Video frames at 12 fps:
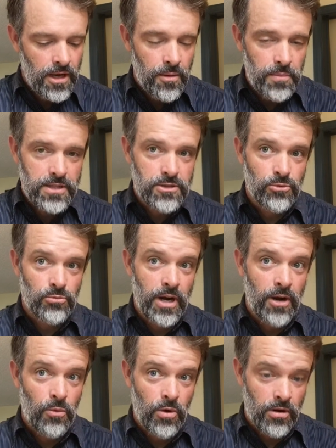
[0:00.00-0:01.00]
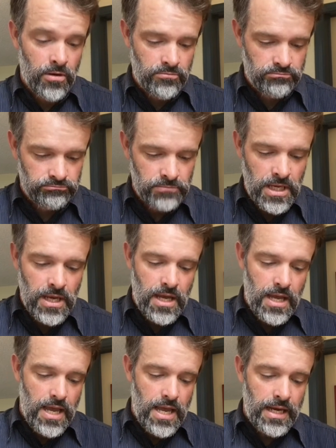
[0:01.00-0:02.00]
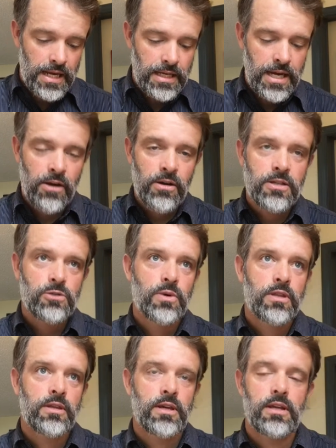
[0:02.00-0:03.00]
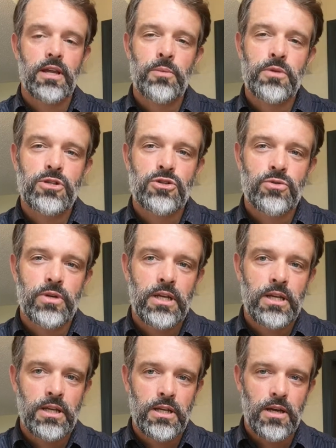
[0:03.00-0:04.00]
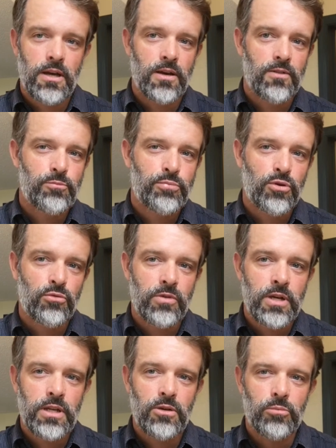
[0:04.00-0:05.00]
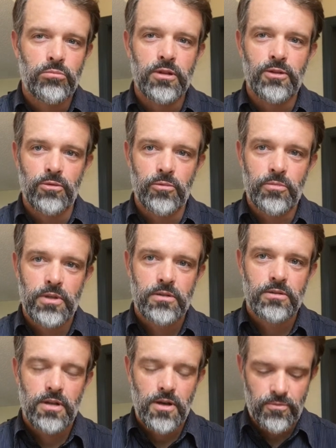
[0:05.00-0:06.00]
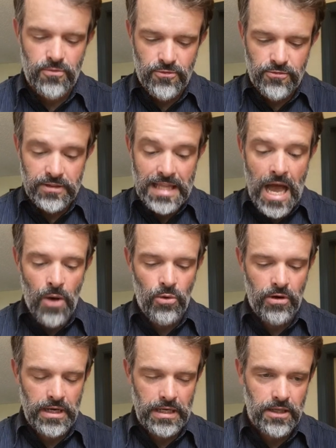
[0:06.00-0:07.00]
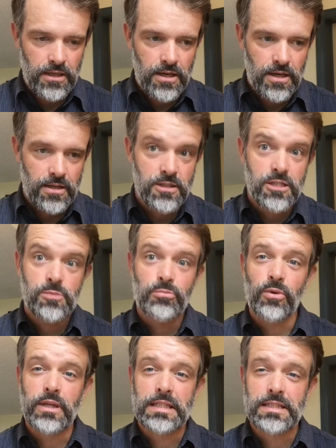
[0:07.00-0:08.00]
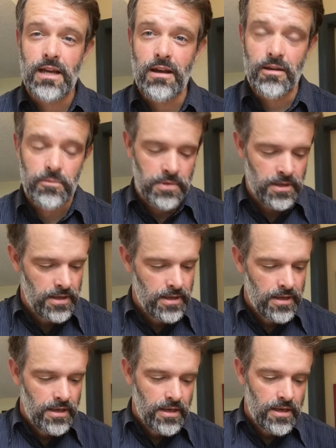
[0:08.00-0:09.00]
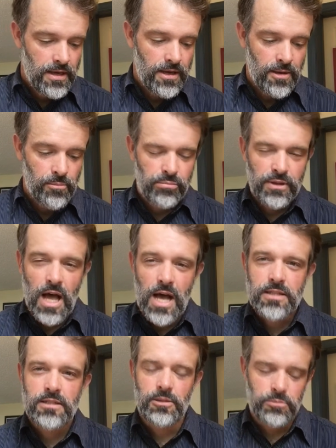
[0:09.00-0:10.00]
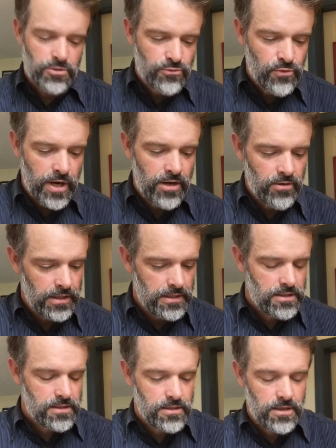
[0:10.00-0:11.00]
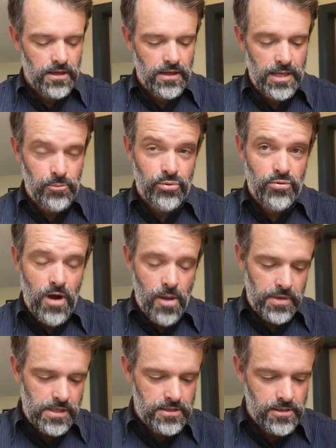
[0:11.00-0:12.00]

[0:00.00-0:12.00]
It's a rare word, and it carries with it imagery of perennial bloom, of flowering, springtime, blossoms, fragrance, and promise.